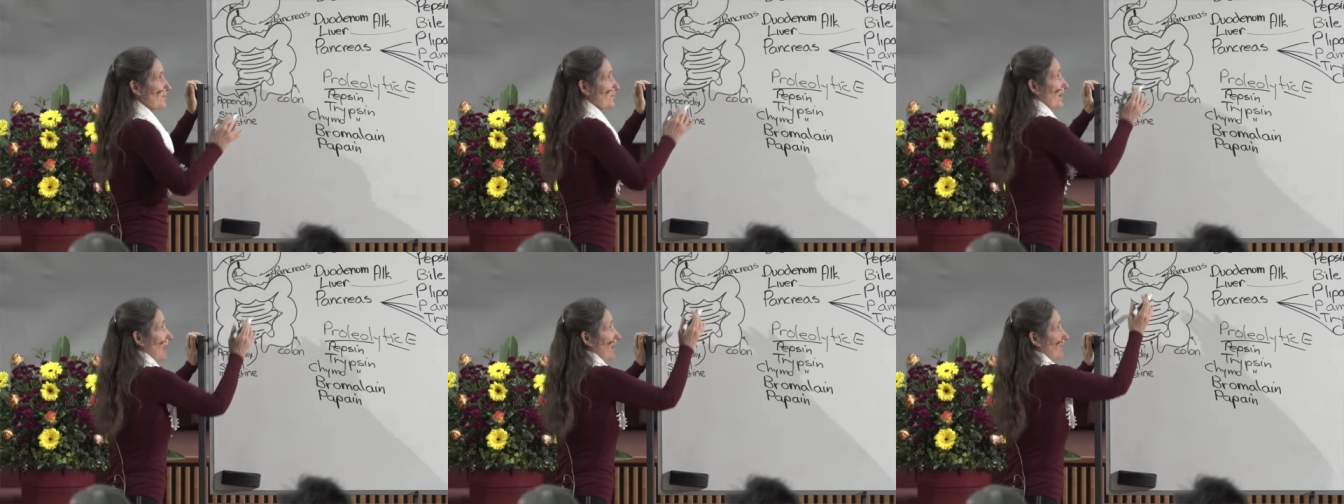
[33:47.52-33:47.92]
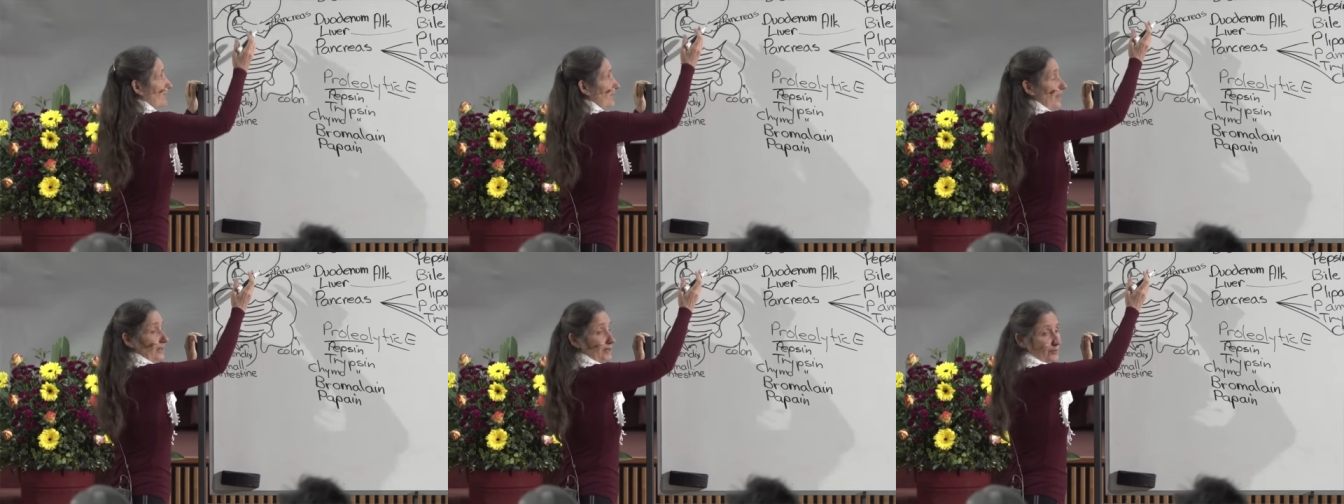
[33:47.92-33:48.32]

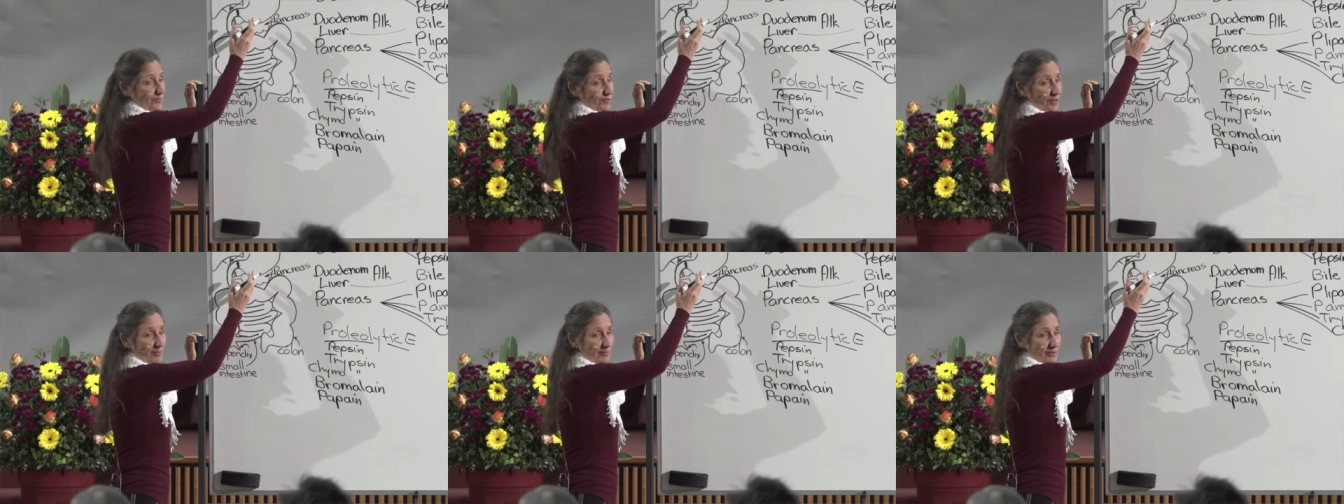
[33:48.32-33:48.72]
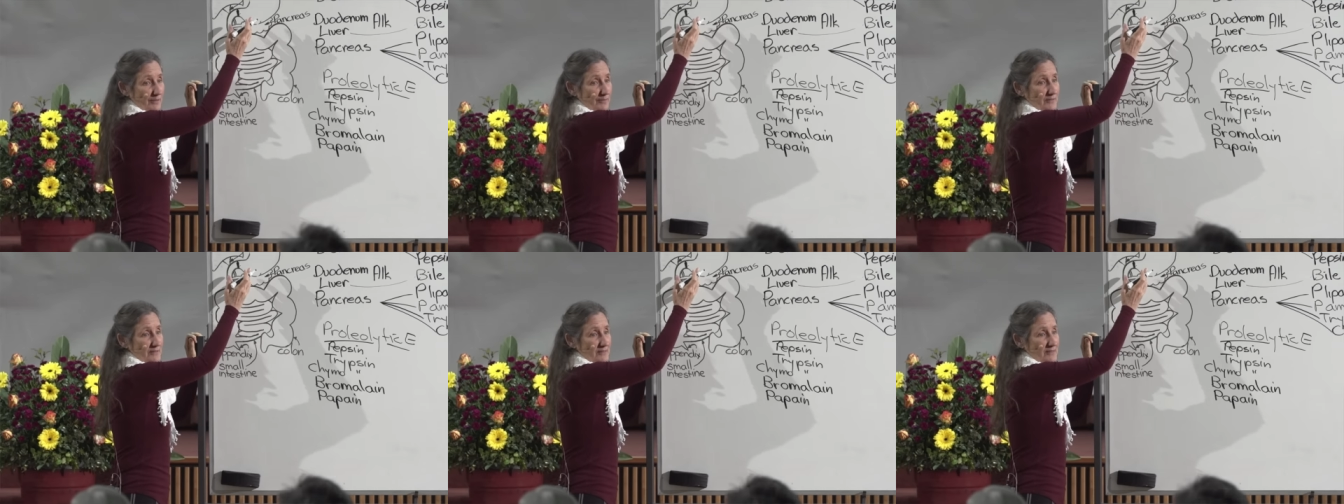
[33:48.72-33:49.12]
pancreatic
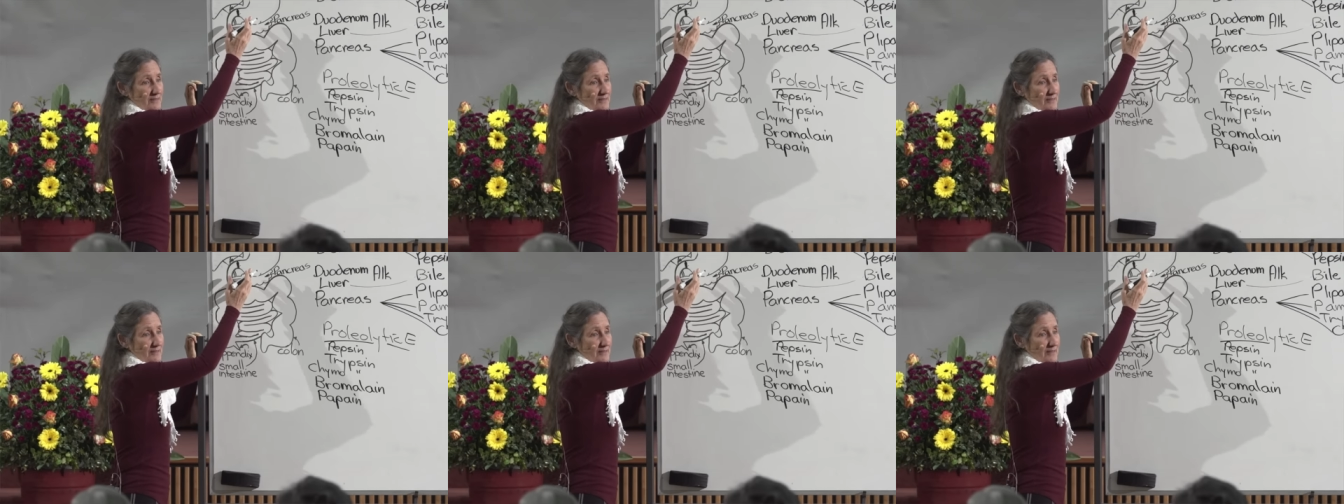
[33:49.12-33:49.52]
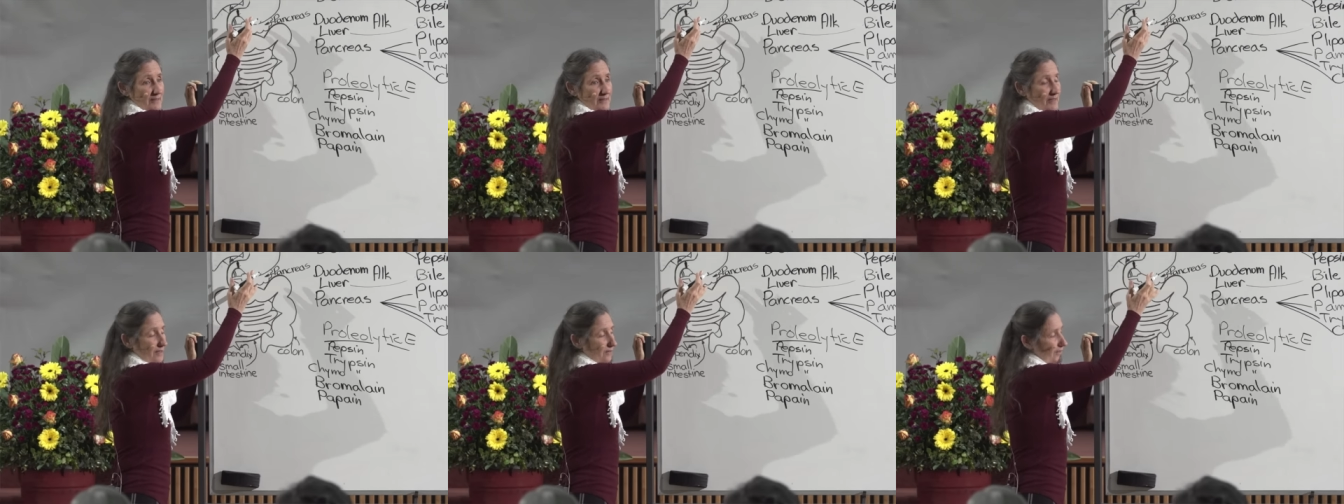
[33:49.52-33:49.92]
problems,
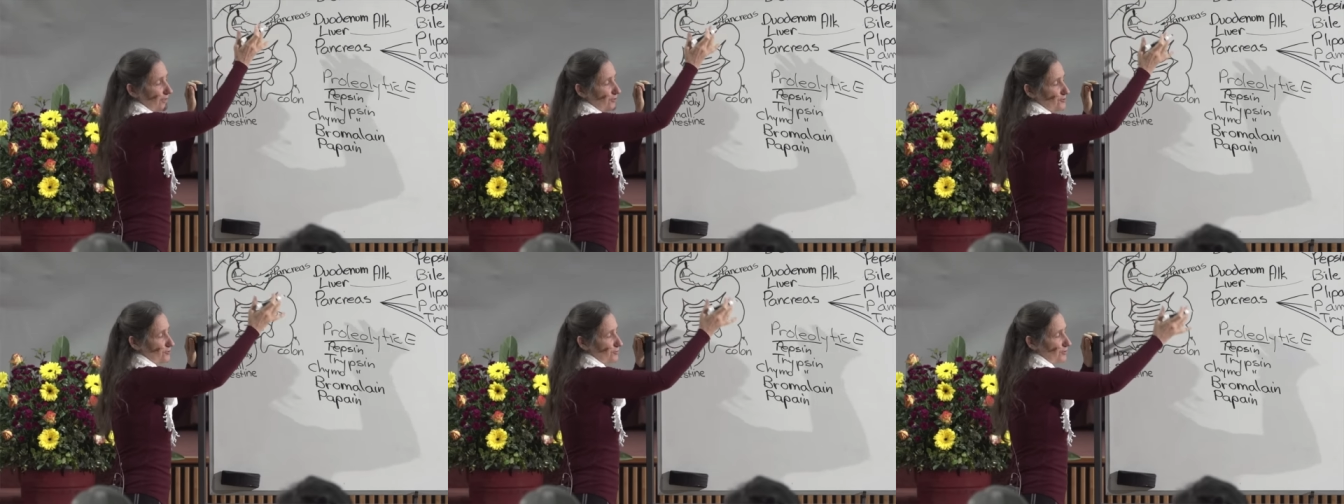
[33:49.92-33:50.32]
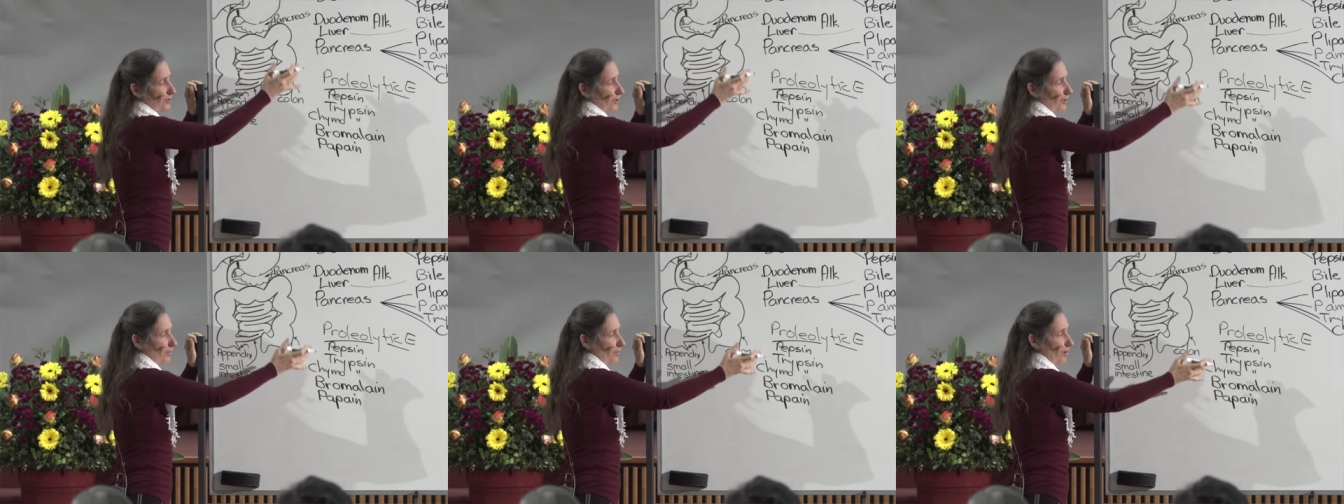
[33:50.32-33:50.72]
they should
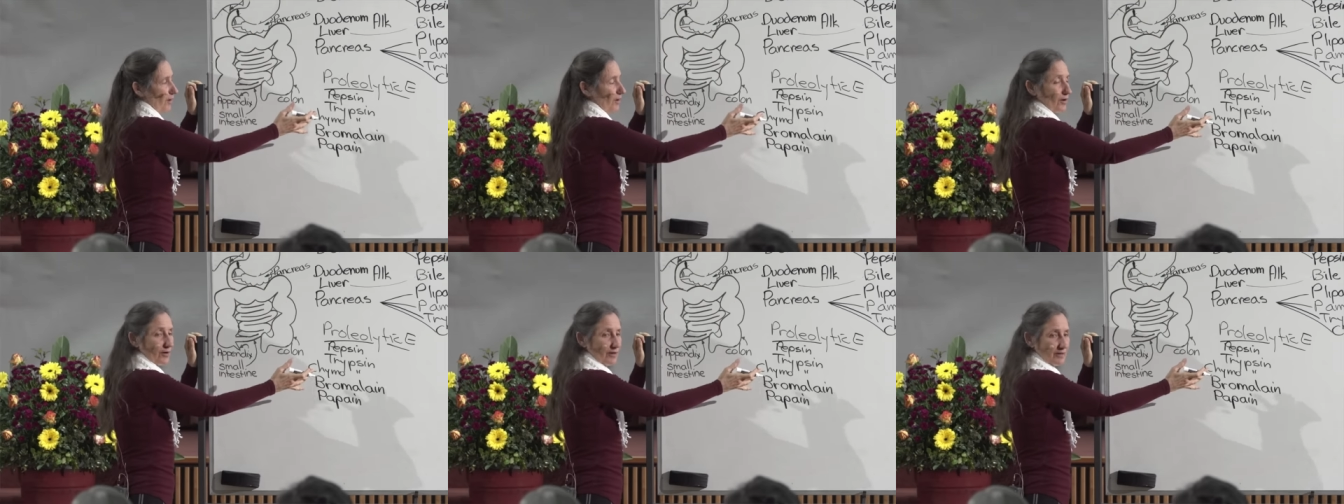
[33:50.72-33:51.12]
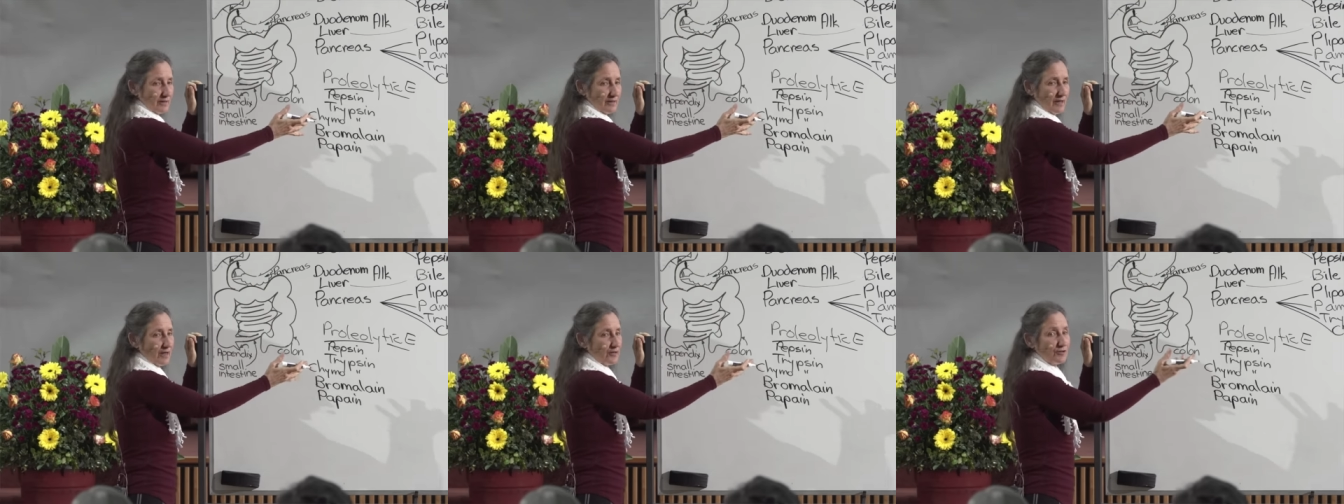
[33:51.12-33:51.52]
go
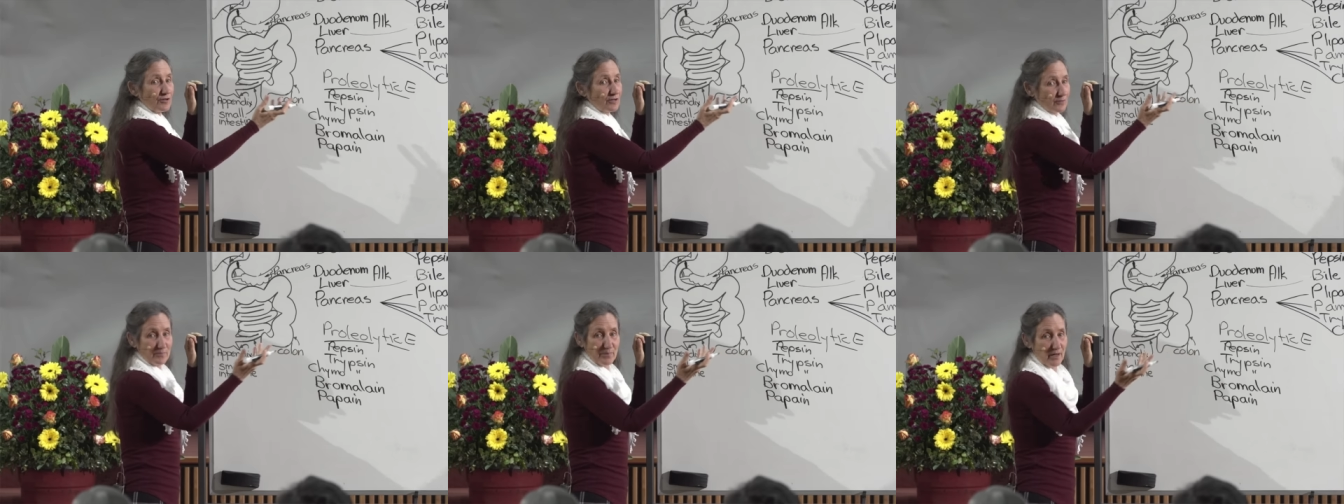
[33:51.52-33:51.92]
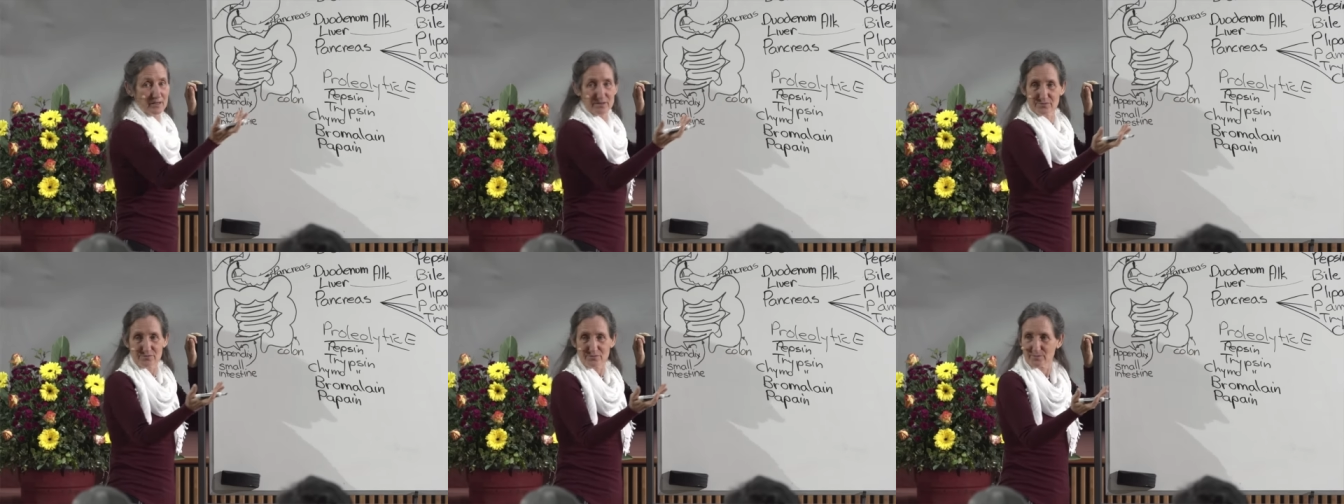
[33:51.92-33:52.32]
on, and you can buy
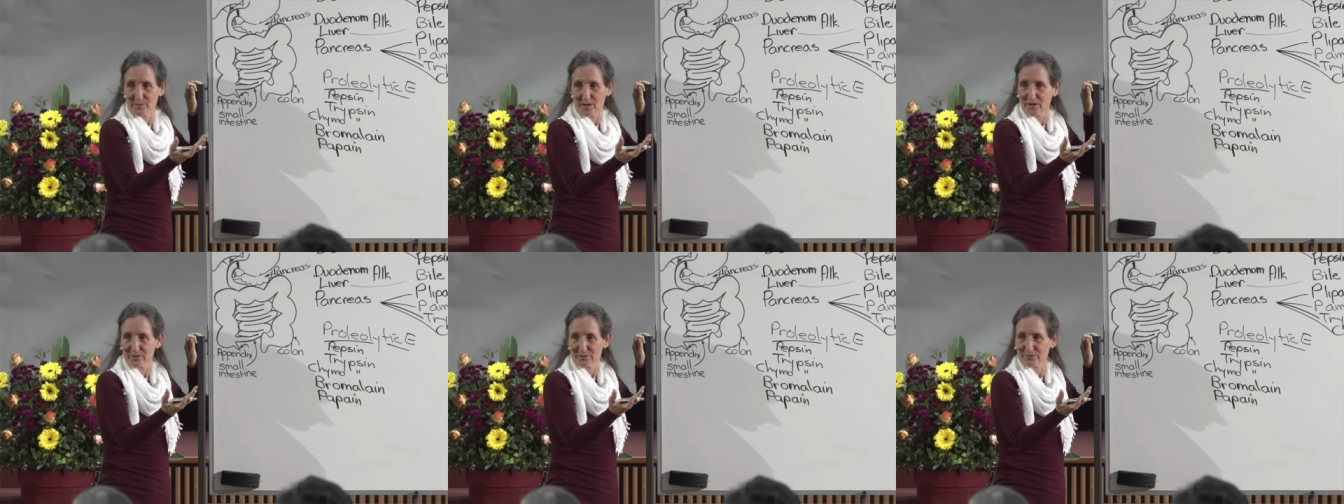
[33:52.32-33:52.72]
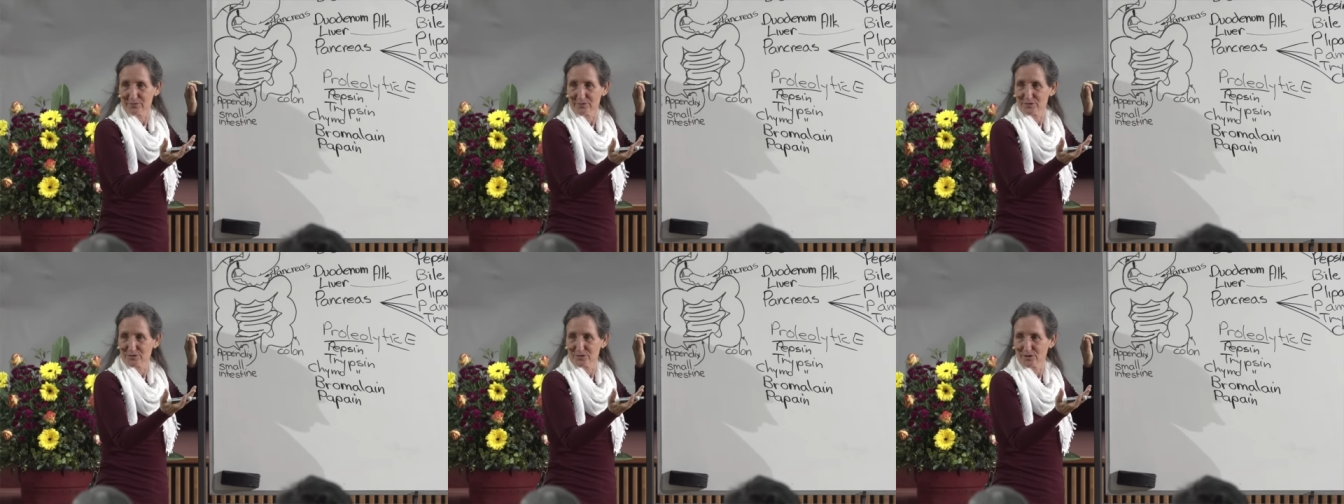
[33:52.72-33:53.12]
them from the health
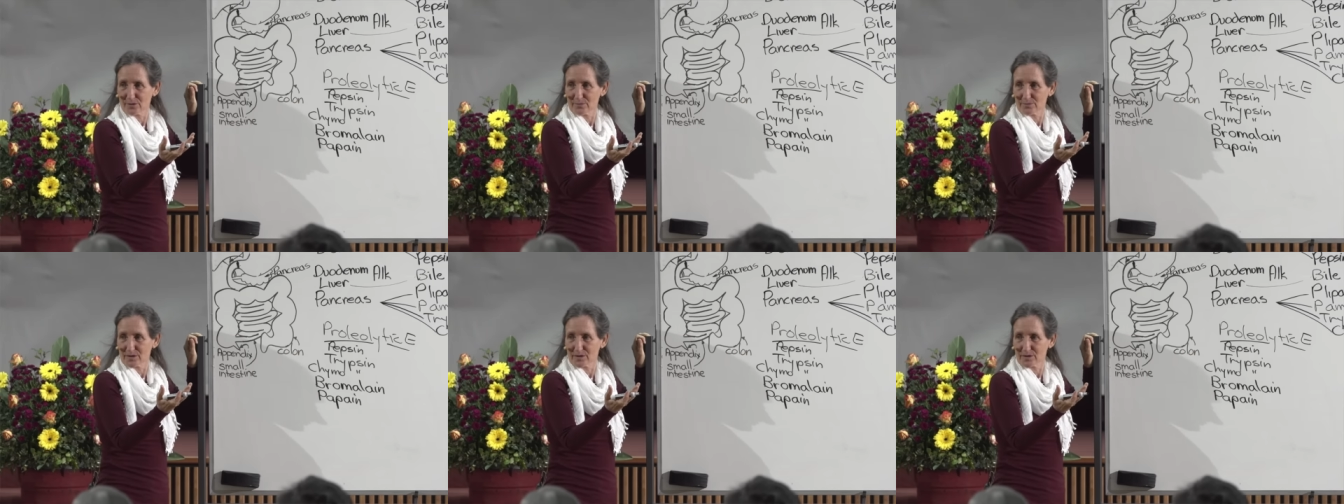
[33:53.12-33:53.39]
food shop.